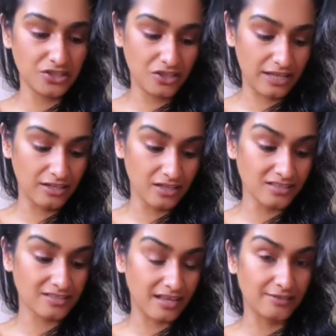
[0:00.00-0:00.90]
that
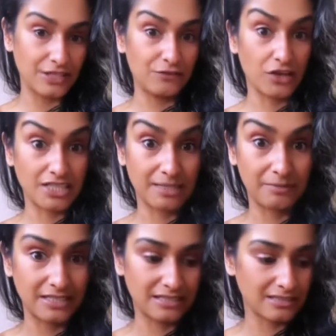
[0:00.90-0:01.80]
lust, that erotic
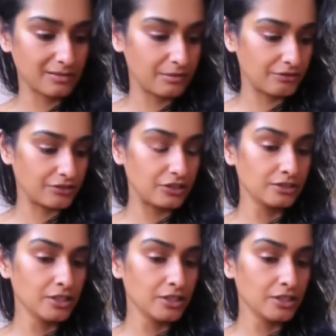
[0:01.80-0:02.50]
bliss that's coming through.